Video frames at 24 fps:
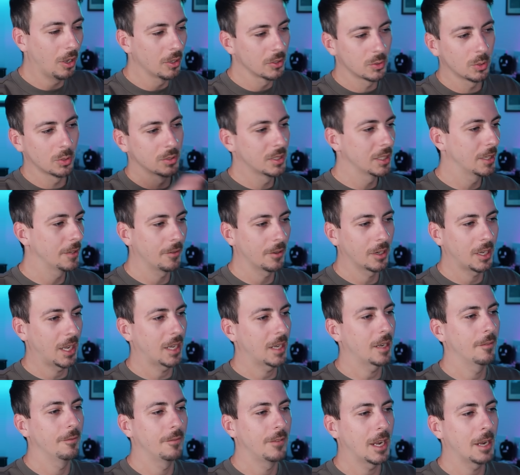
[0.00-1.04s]
all sorts of different
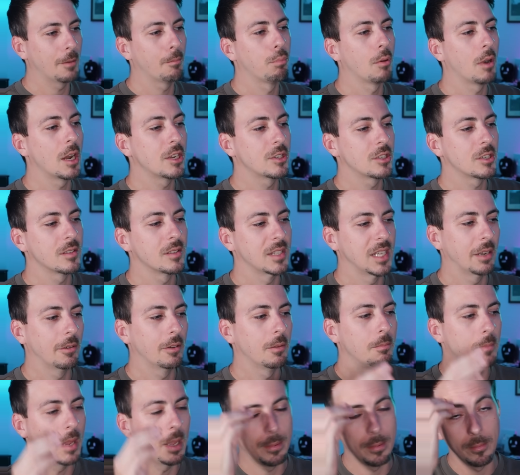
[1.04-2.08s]
kind of vibrations that
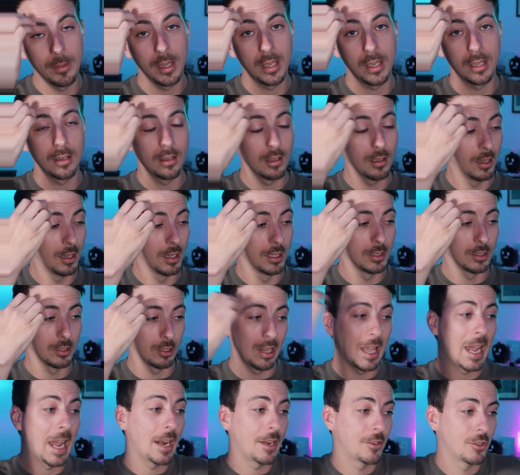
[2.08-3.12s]
would maybe make it
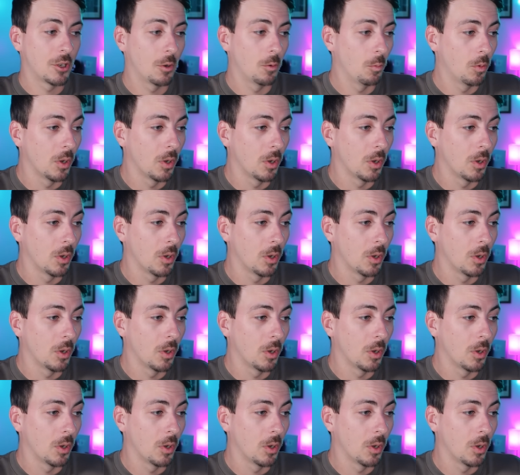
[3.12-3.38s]
unlatch or